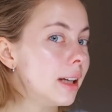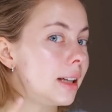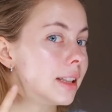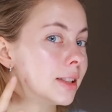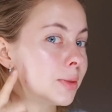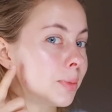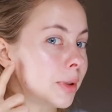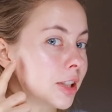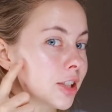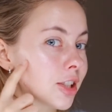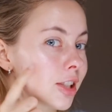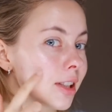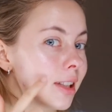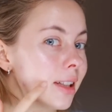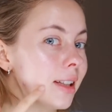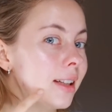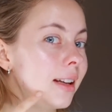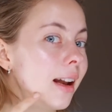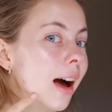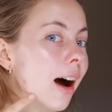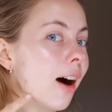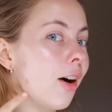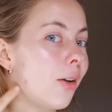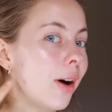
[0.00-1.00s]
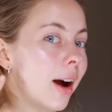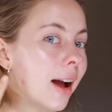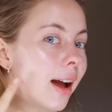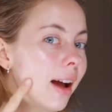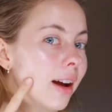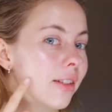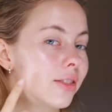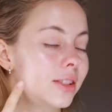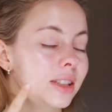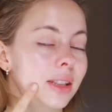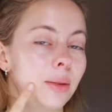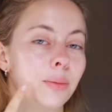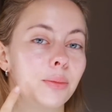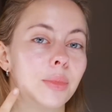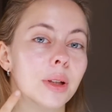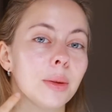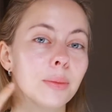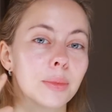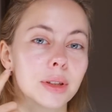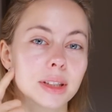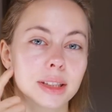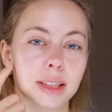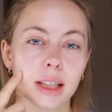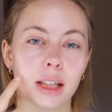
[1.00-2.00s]
especially now I have some
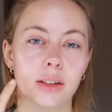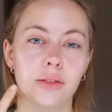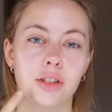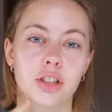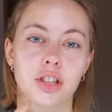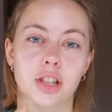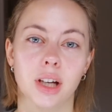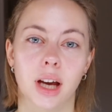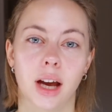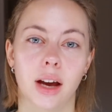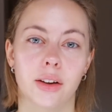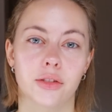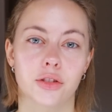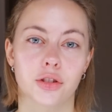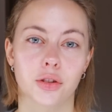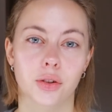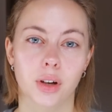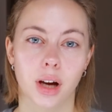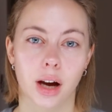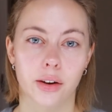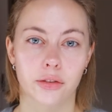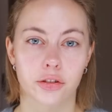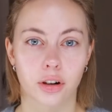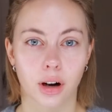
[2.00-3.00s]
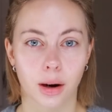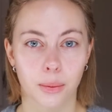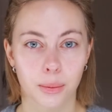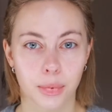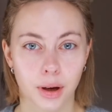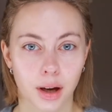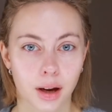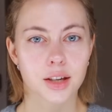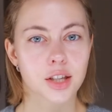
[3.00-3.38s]
pimples here which I have to cover up.